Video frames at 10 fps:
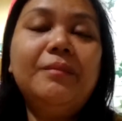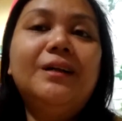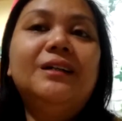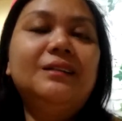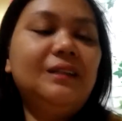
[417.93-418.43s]

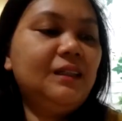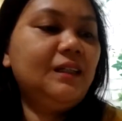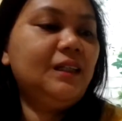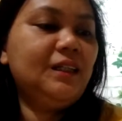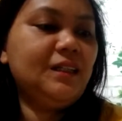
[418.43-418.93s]
but
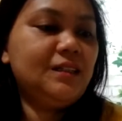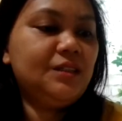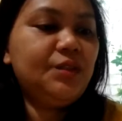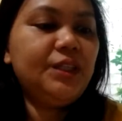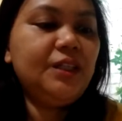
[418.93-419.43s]
it
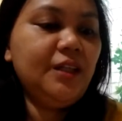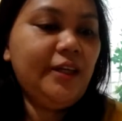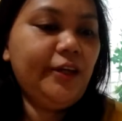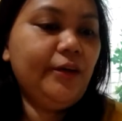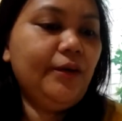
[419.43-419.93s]
is written
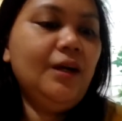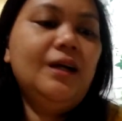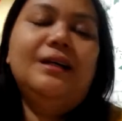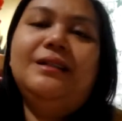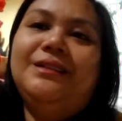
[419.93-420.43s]
here,
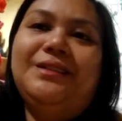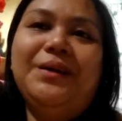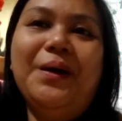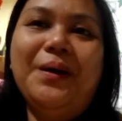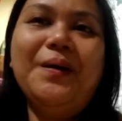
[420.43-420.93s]

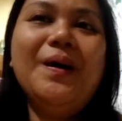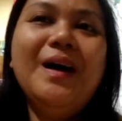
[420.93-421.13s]
so